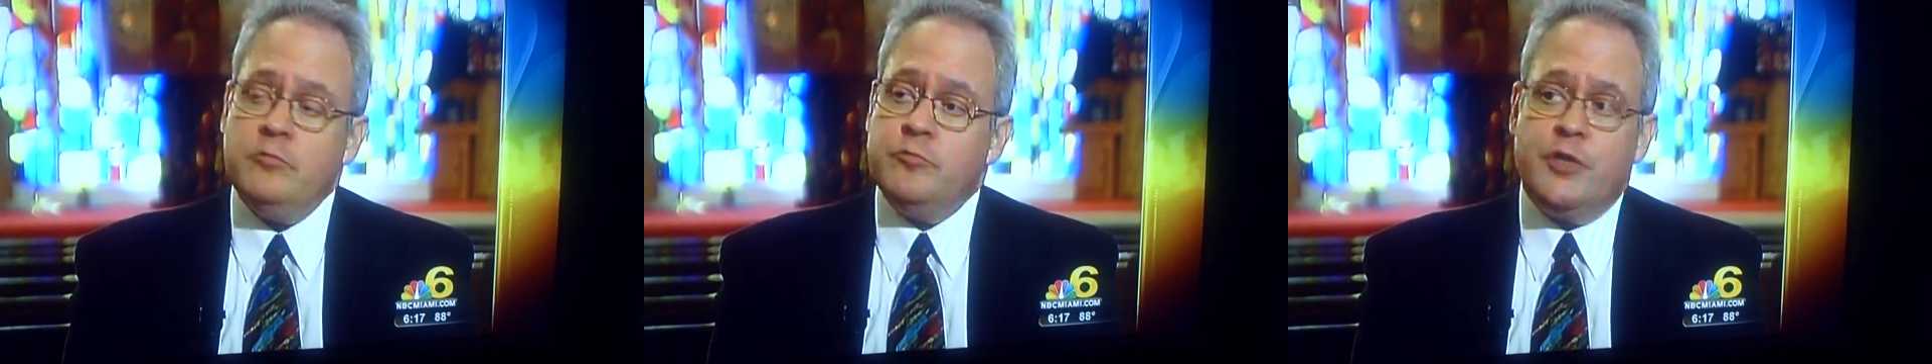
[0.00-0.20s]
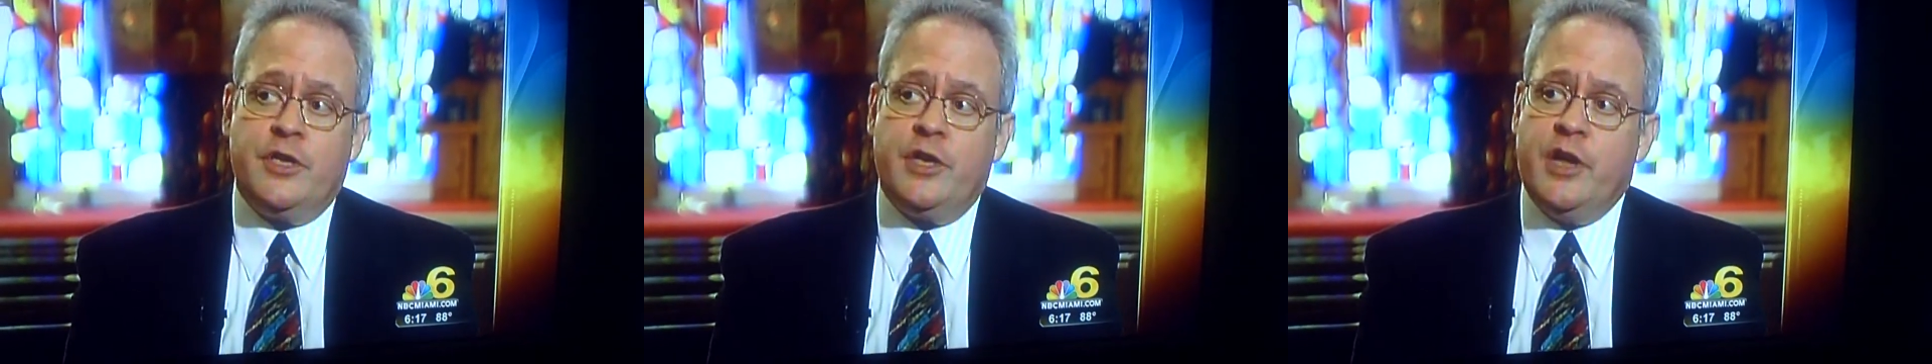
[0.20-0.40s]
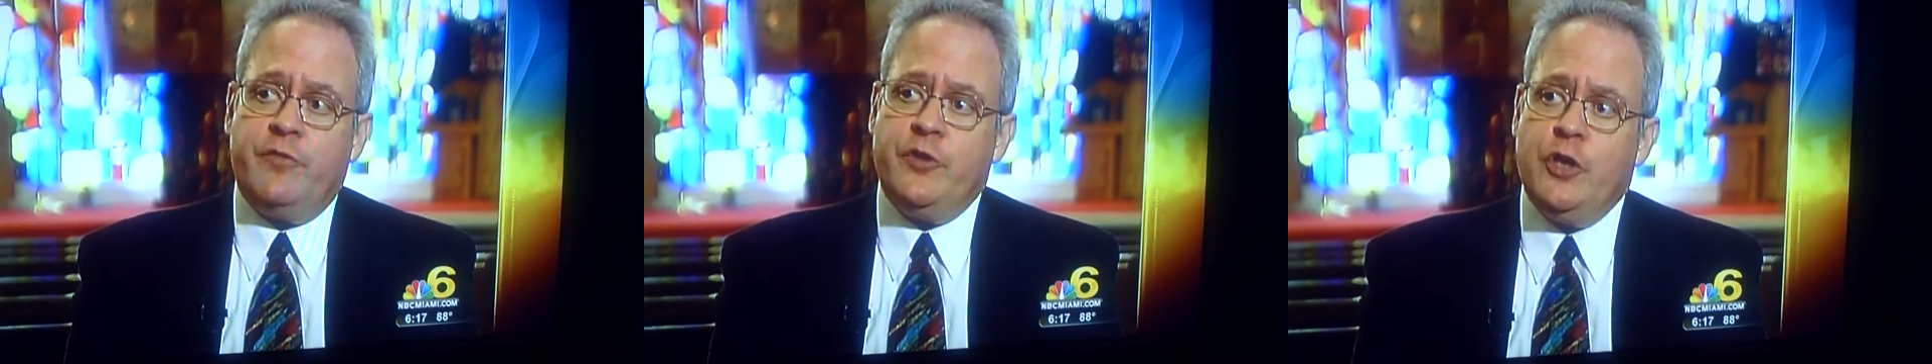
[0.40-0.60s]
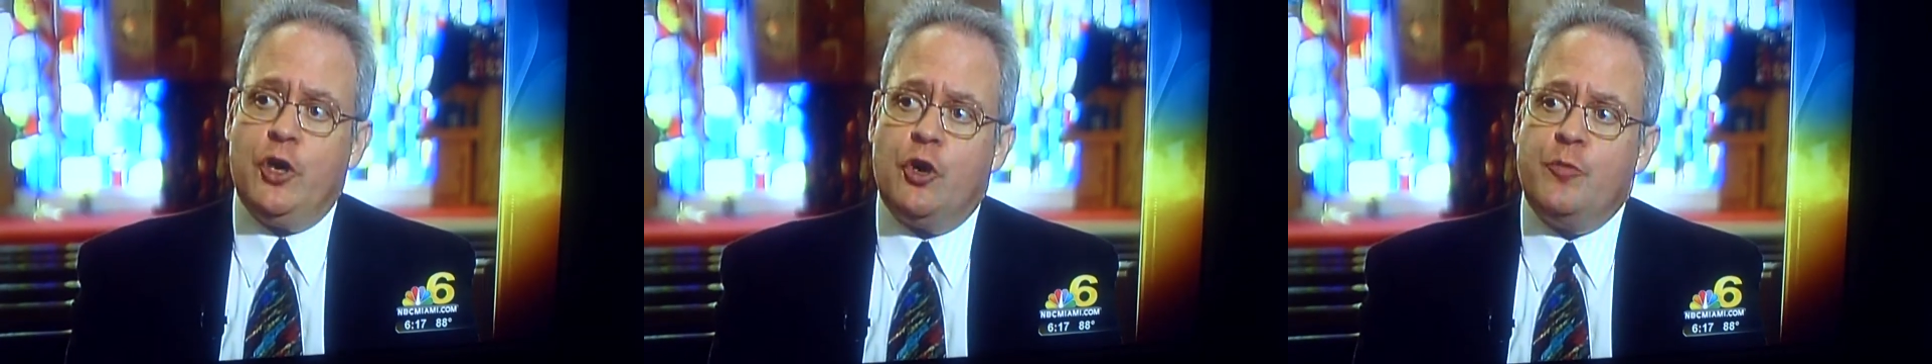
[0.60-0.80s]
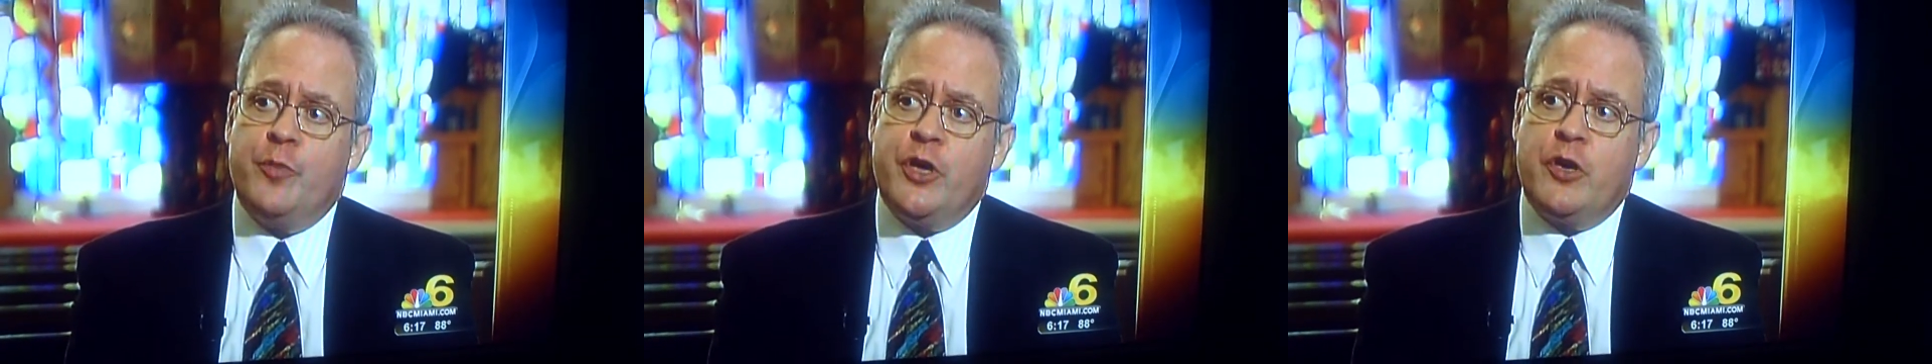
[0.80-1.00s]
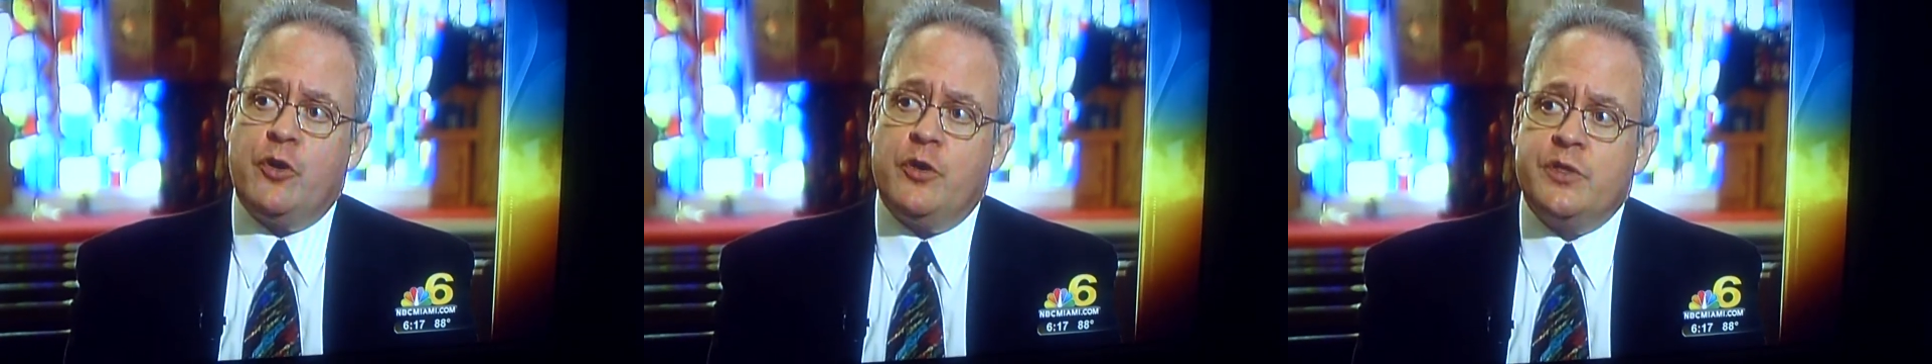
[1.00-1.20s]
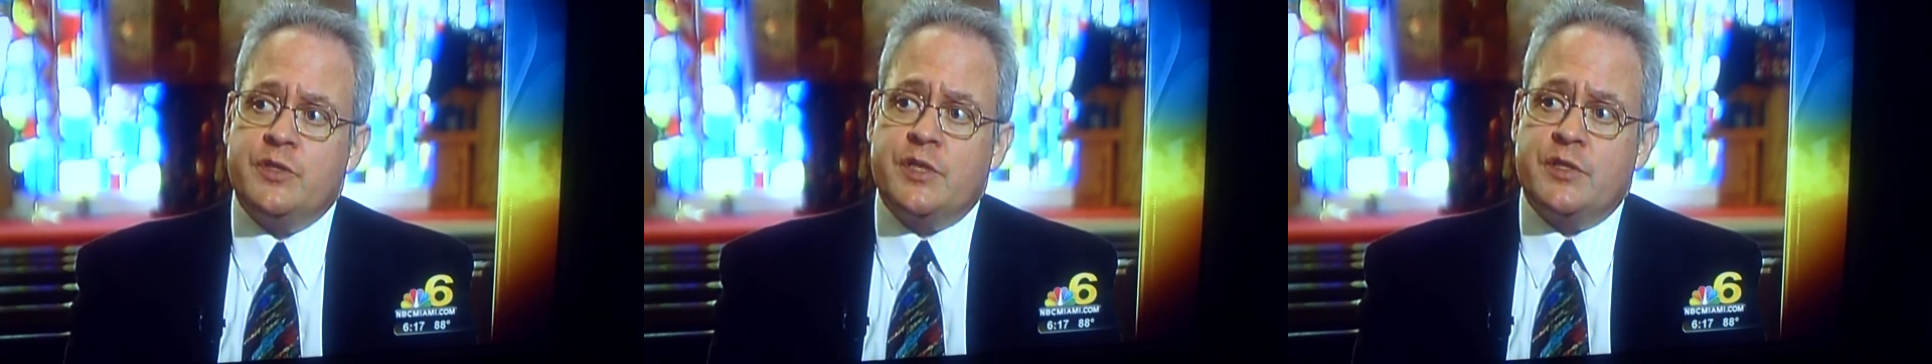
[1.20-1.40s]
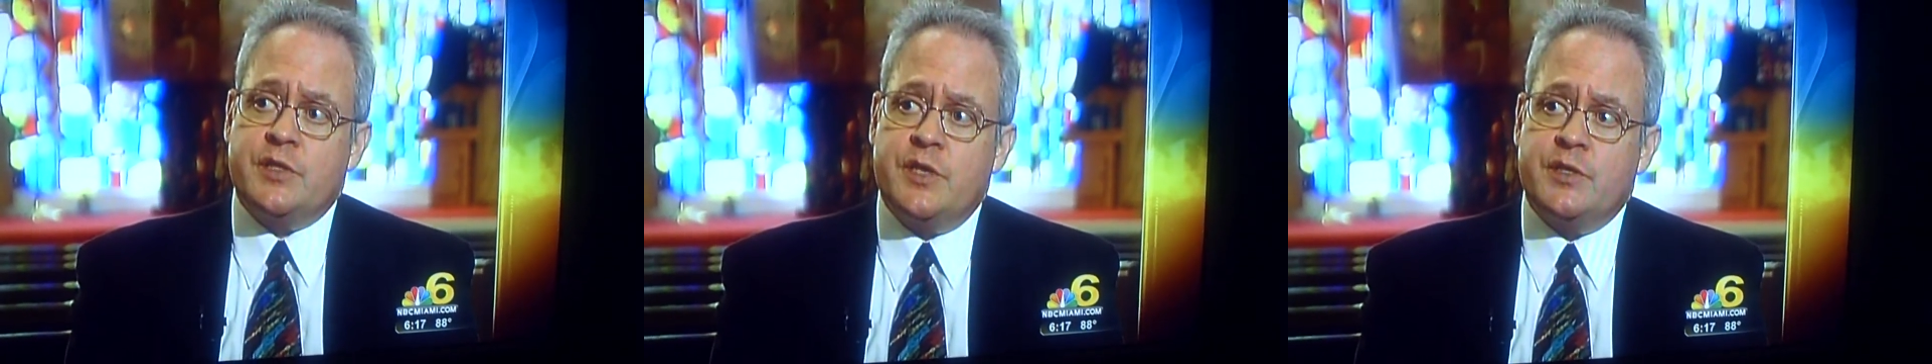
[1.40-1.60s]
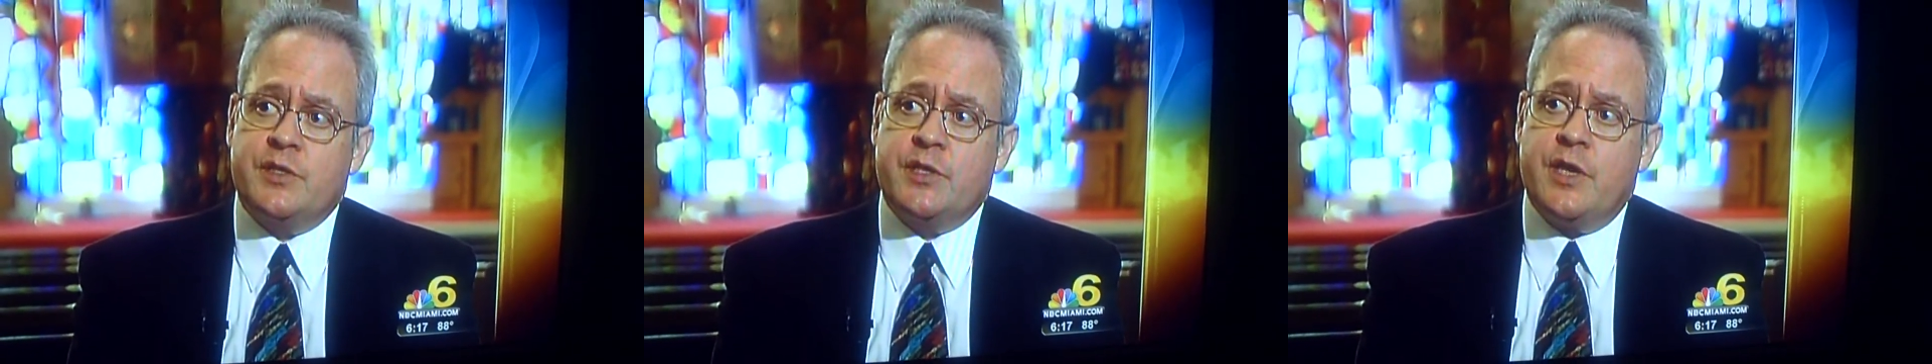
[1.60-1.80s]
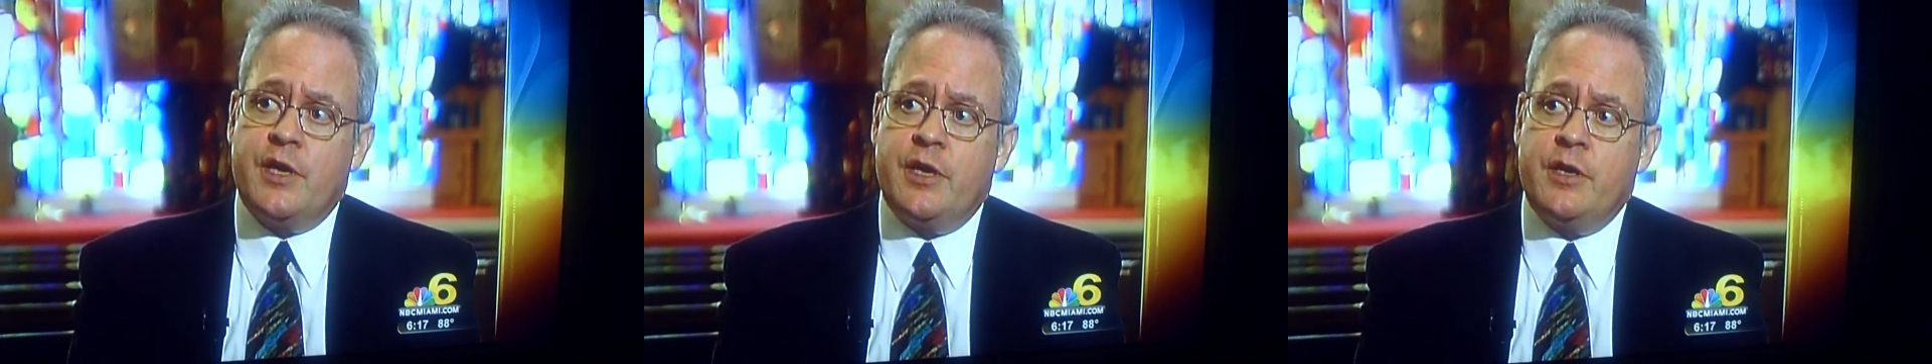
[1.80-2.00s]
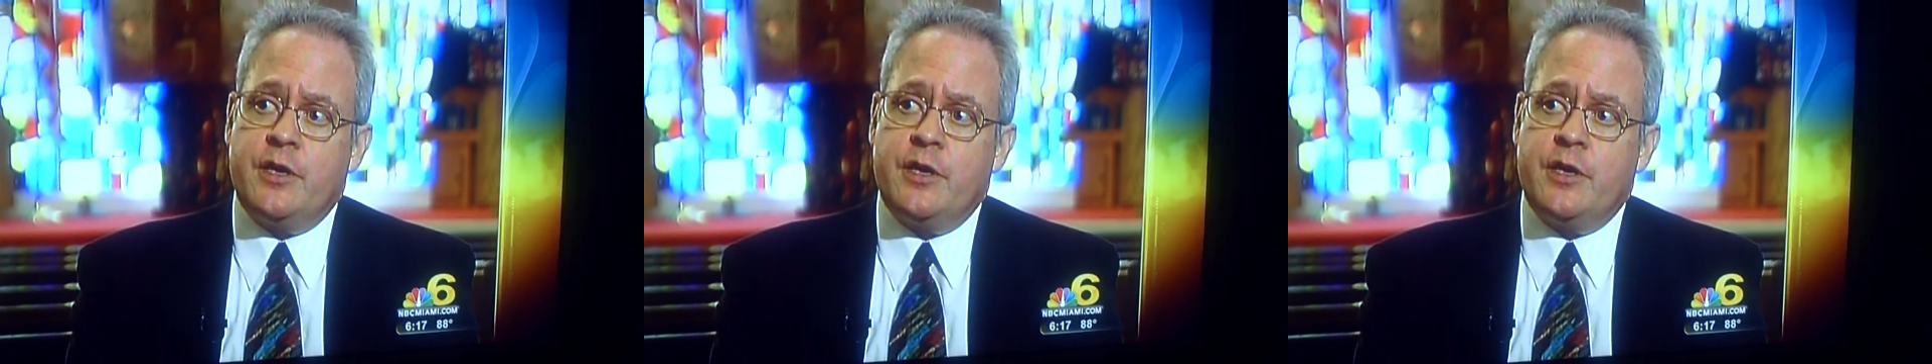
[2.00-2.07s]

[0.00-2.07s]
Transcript: you never know because, as they say,